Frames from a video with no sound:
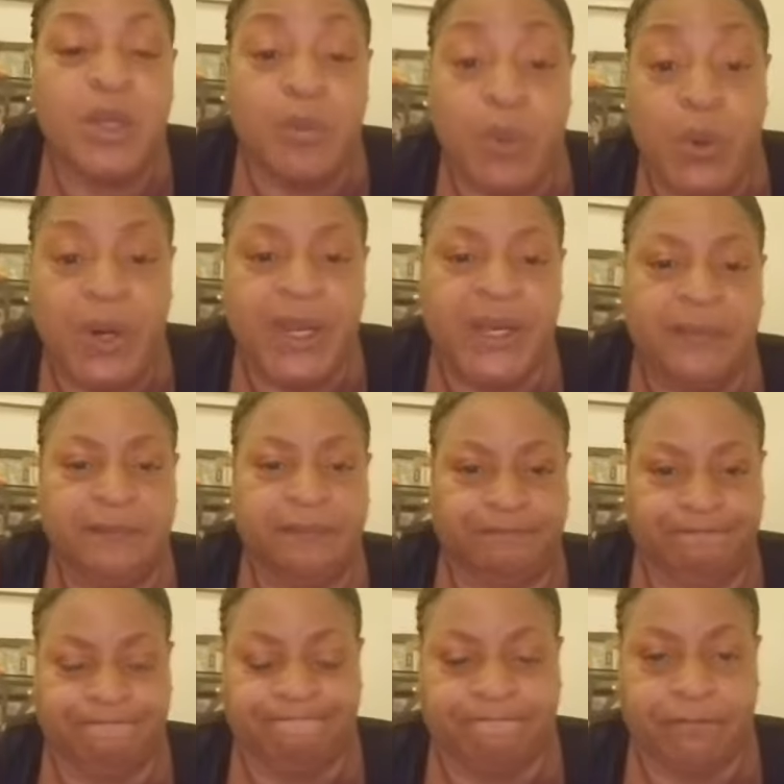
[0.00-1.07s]
morning,
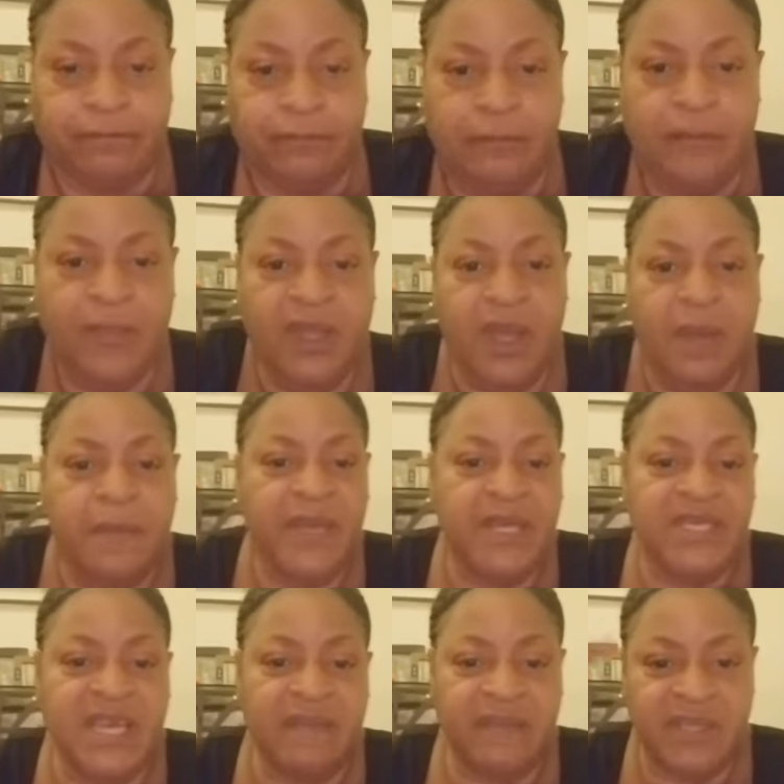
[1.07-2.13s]
because
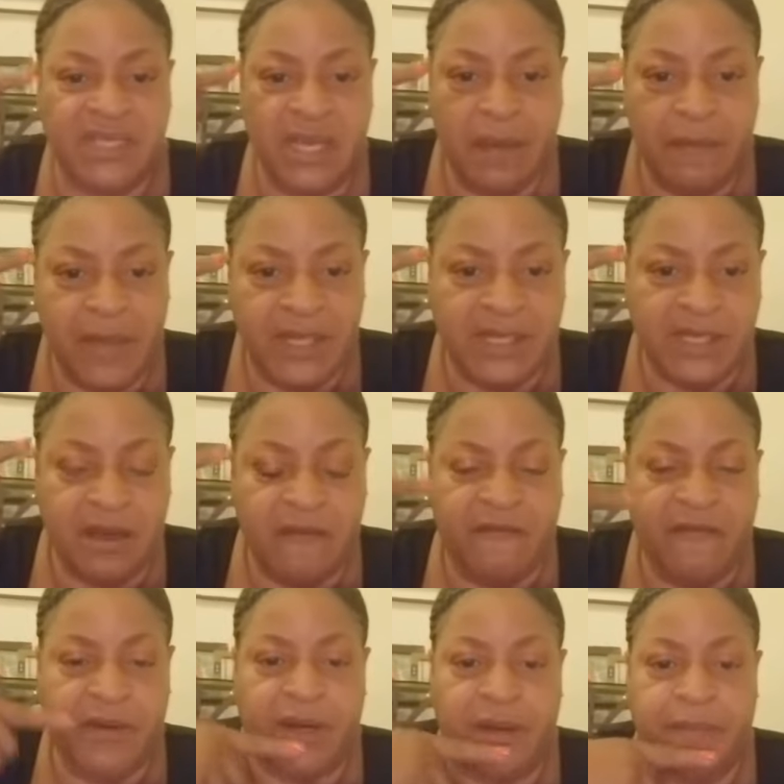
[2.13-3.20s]
I have to set myself
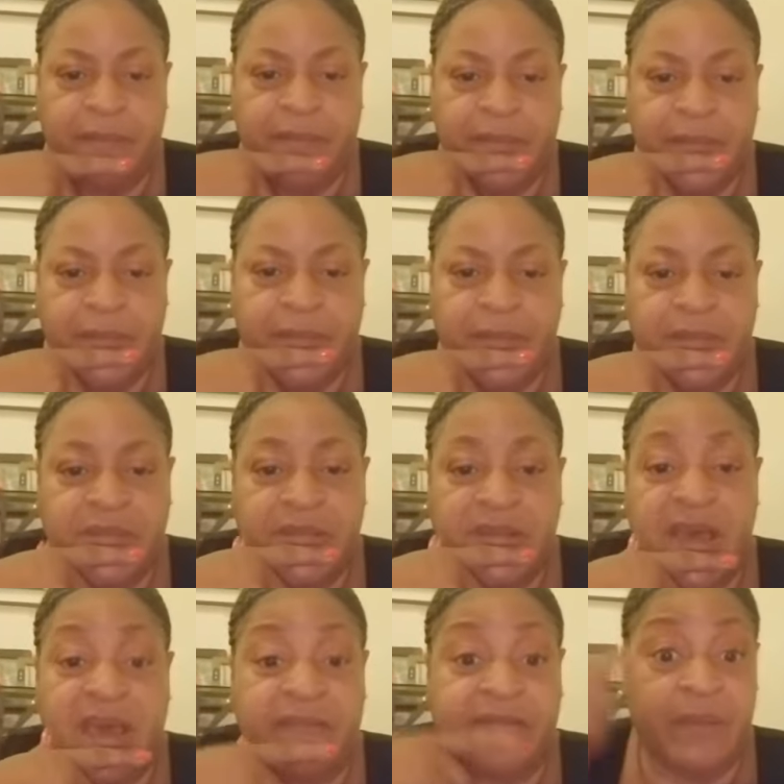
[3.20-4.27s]
up to
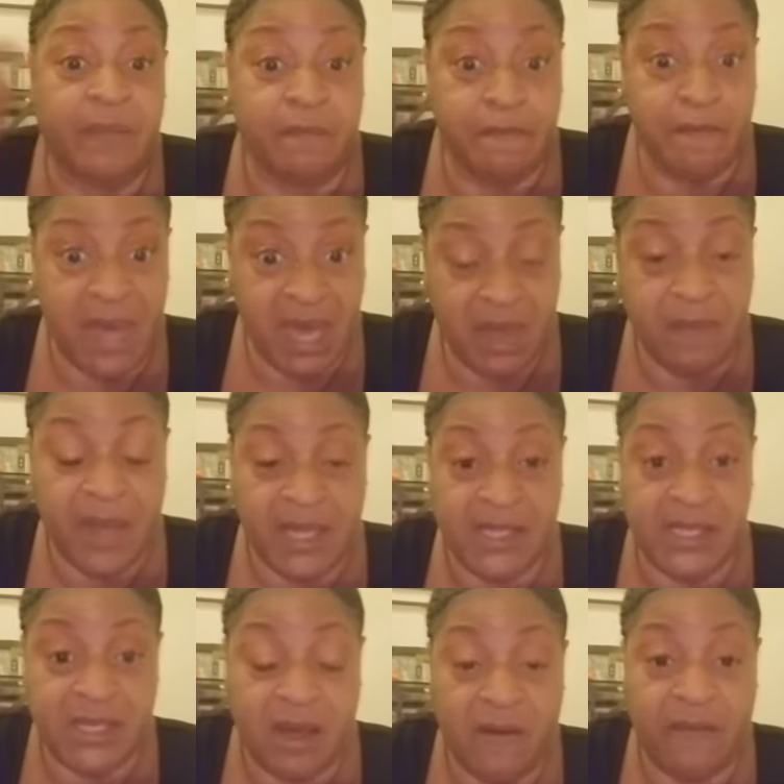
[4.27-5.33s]
have to make
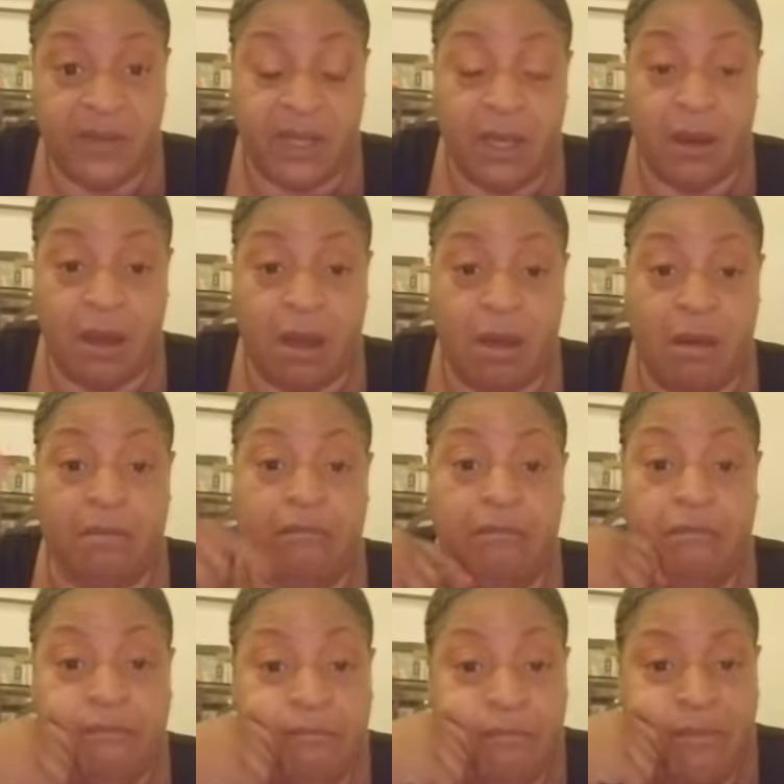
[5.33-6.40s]
myself get up.
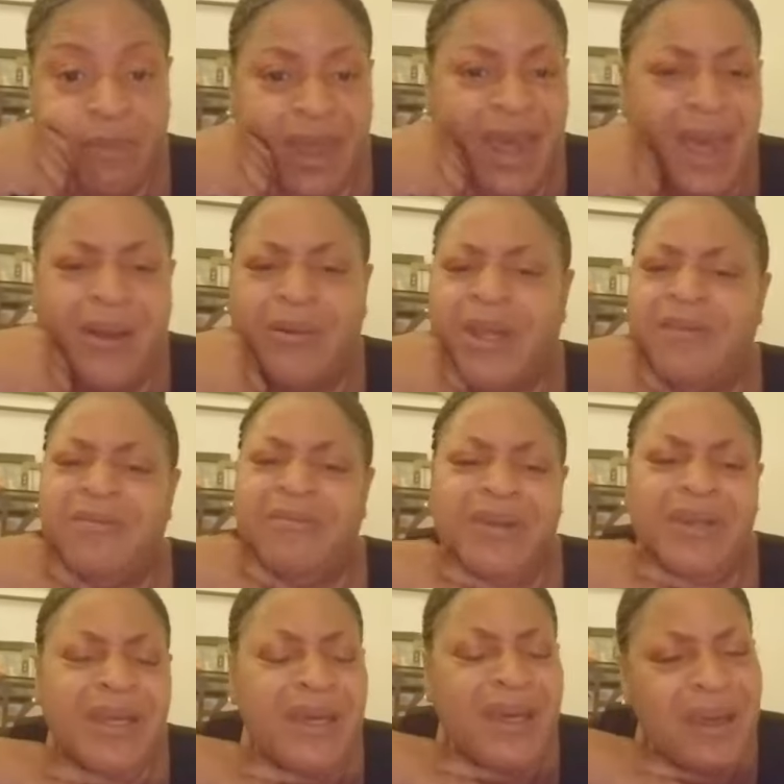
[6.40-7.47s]
And I don't even
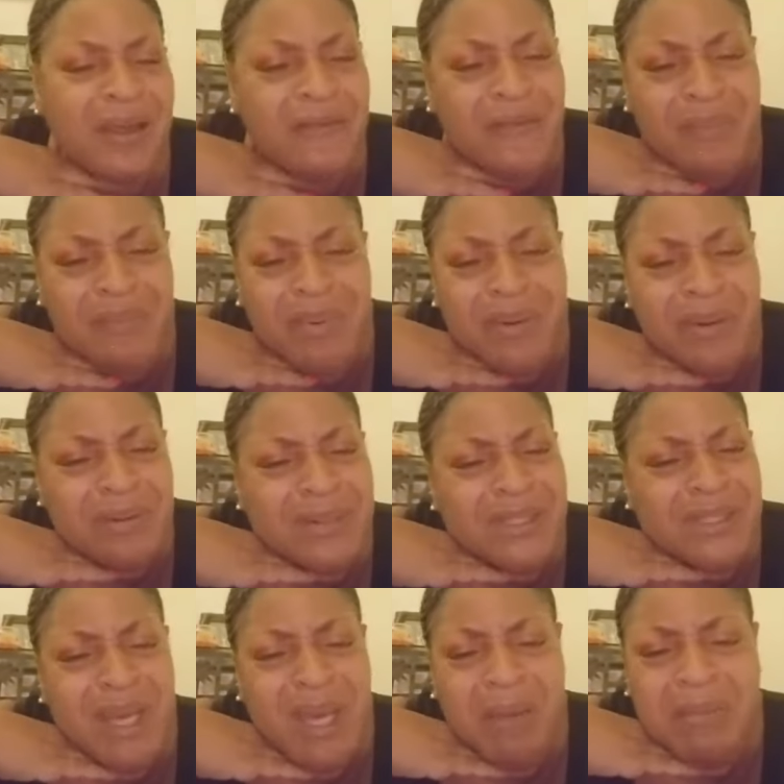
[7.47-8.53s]
really care if I put on the
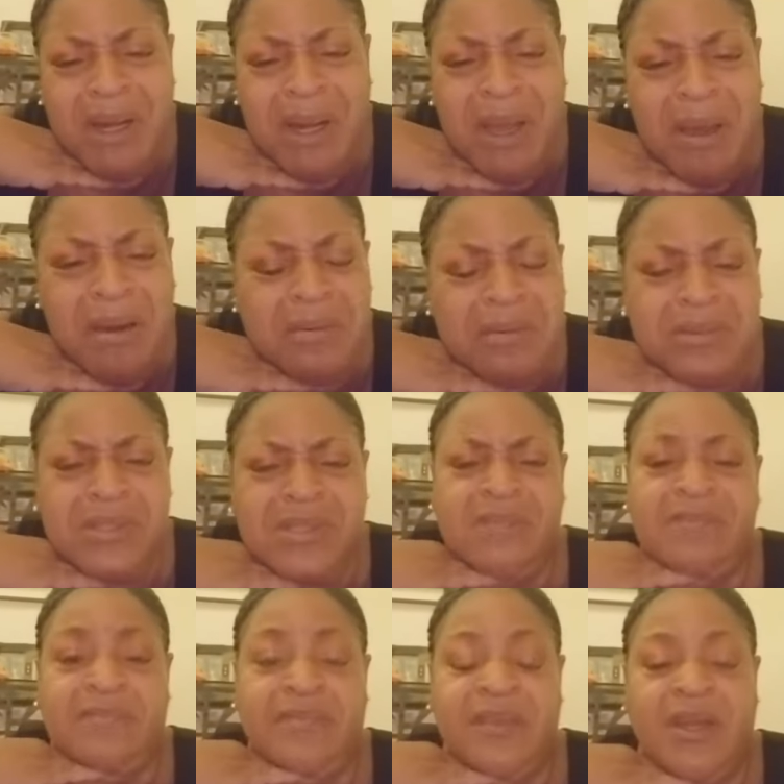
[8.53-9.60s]
same clothes.
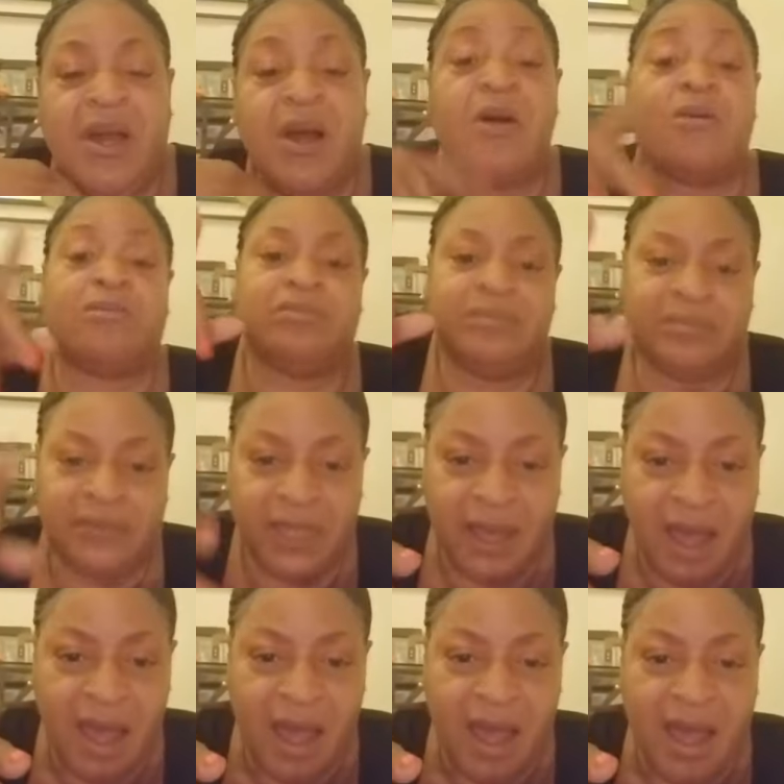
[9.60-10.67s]
Oh,
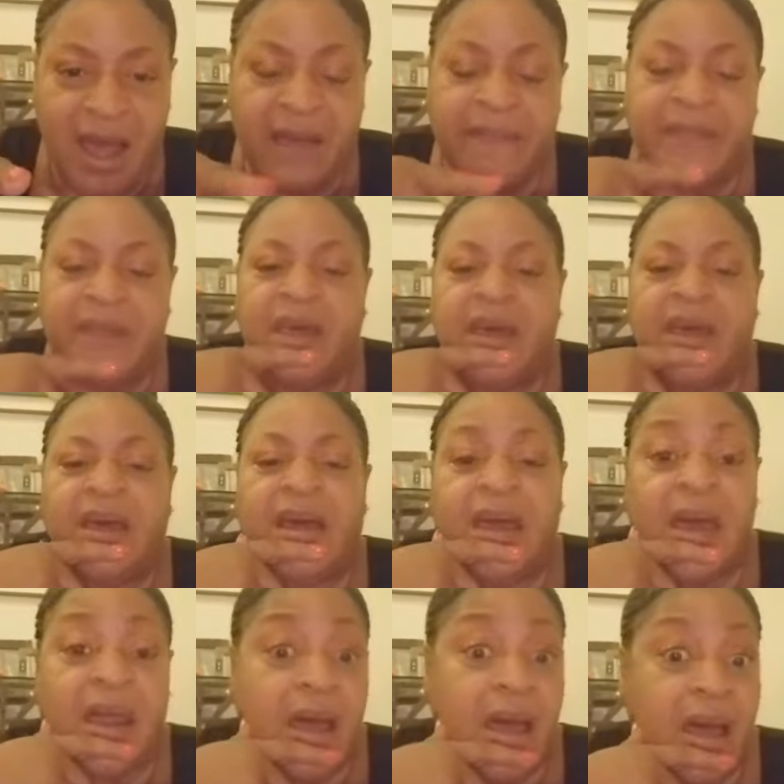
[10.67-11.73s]
haha. I
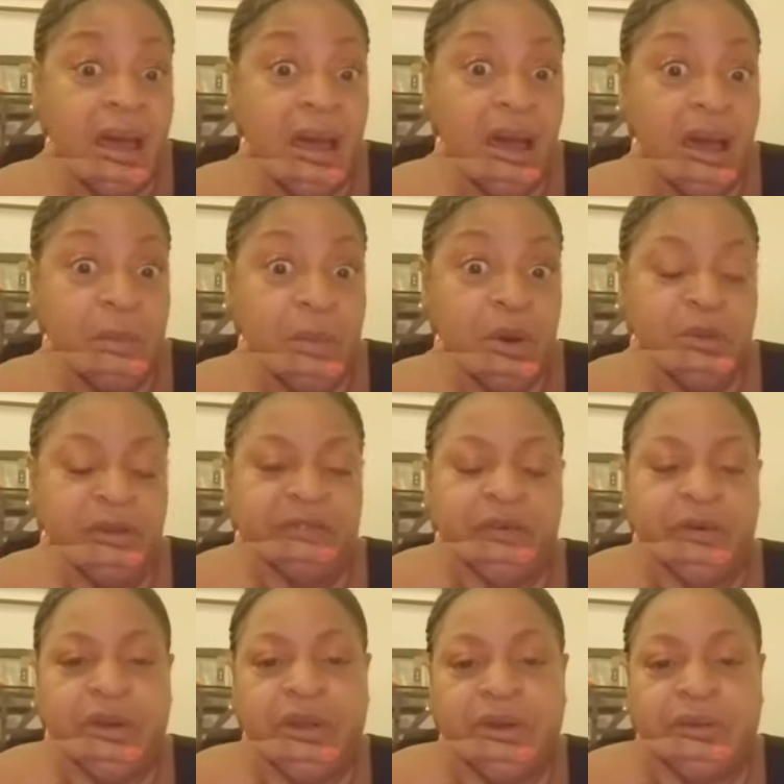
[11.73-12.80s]
got an aha moment
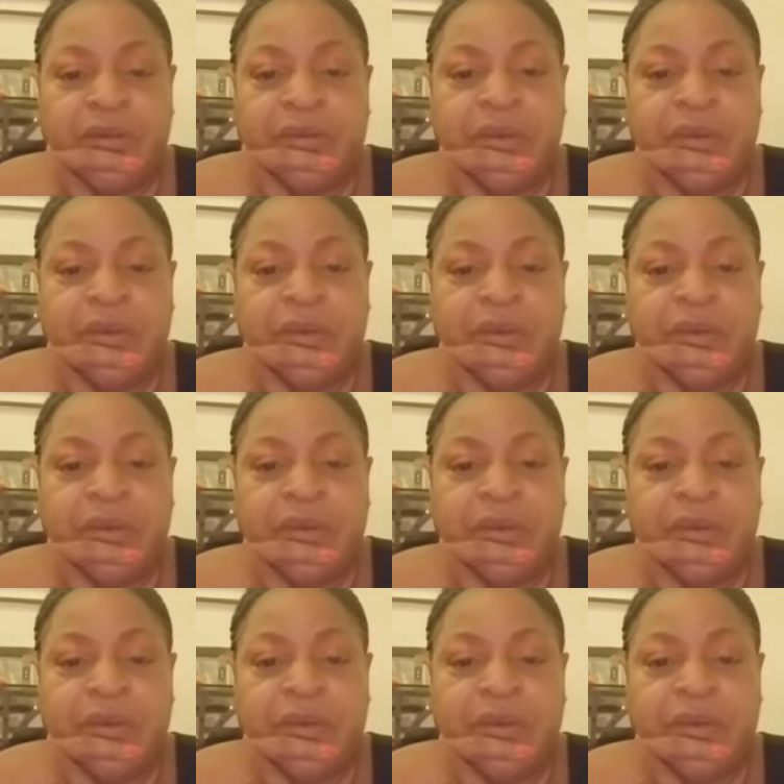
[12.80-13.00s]
for you.